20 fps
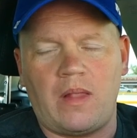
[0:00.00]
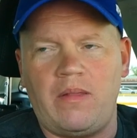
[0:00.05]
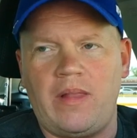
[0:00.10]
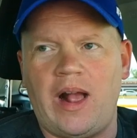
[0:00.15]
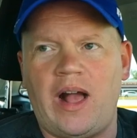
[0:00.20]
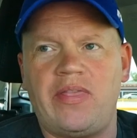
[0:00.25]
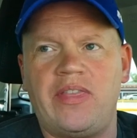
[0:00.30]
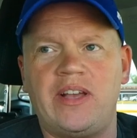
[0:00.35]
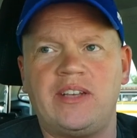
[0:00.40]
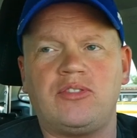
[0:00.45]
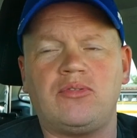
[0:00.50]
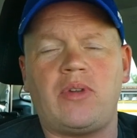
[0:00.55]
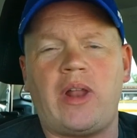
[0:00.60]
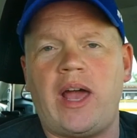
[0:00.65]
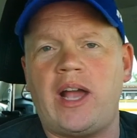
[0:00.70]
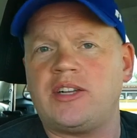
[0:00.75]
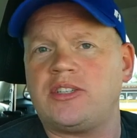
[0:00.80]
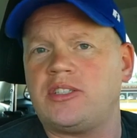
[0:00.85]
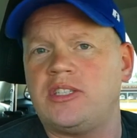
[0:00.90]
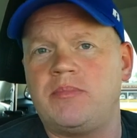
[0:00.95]
Now this would
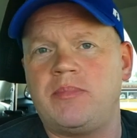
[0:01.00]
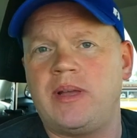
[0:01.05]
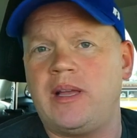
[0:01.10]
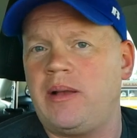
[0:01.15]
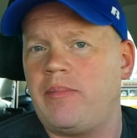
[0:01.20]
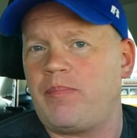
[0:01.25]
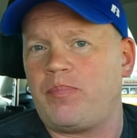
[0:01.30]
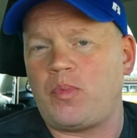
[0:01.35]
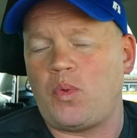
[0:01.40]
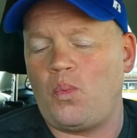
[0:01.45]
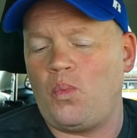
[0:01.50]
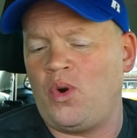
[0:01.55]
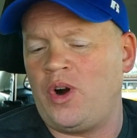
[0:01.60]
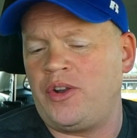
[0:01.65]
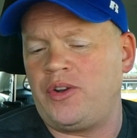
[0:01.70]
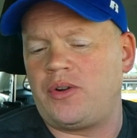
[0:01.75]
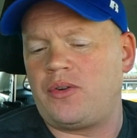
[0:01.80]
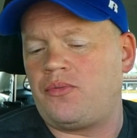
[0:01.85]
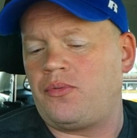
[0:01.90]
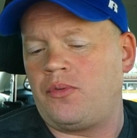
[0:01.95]
actually be
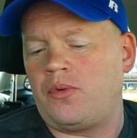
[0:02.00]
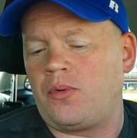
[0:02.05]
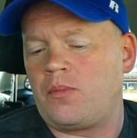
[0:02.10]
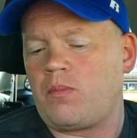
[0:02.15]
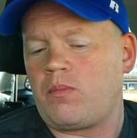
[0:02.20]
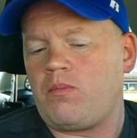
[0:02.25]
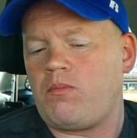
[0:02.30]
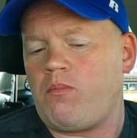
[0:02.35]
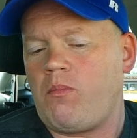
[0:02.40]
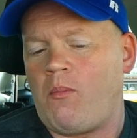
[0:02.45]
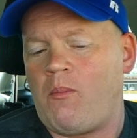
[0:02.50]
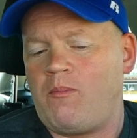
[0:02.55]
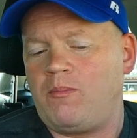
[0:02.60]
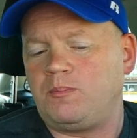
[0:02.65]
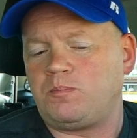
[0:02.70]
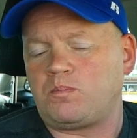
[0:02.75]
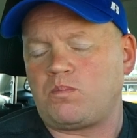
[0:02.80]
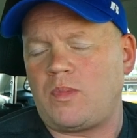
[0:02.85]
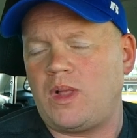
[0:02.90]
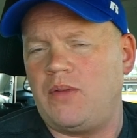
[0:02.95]
wonderful
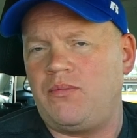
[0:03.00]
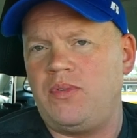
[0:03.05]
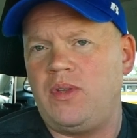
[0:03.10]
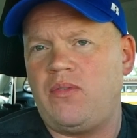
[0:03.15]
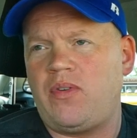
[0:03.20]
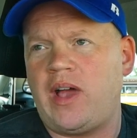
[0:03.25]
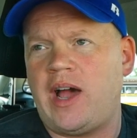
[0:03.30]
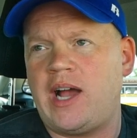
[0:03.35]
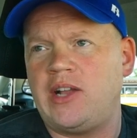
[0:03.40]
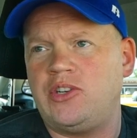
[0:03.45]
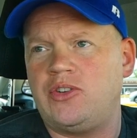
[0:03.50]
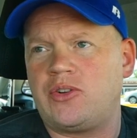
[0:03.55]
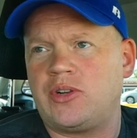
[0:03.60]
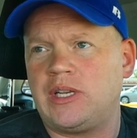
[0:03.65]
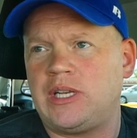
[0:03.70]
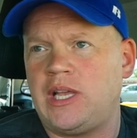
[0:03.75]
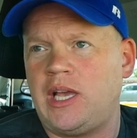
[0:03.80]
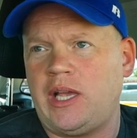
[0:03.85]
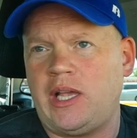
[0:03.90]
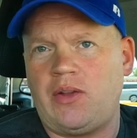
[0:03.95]
if you've had your
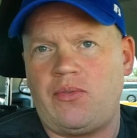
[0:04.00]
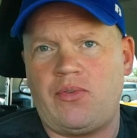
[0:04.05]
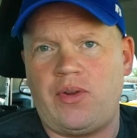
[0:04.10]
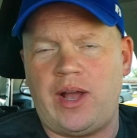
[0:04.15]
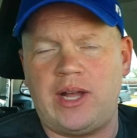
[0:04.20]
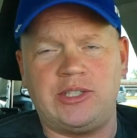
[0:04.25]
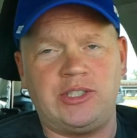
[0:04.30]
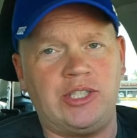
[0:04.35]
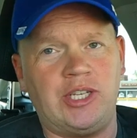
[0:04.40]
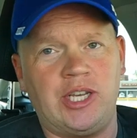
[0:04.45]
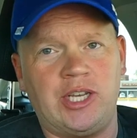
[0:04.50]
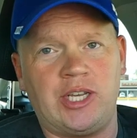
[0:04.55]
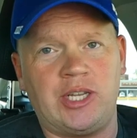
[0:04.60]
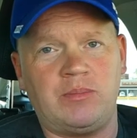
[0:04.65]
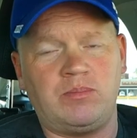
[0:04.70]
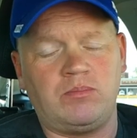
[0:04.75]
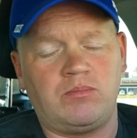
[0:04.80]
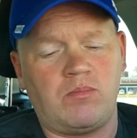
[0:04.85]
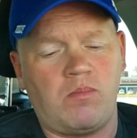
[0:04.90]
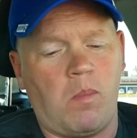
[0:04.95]
Kentucky Fried
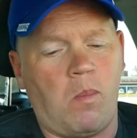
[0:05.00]
Chicken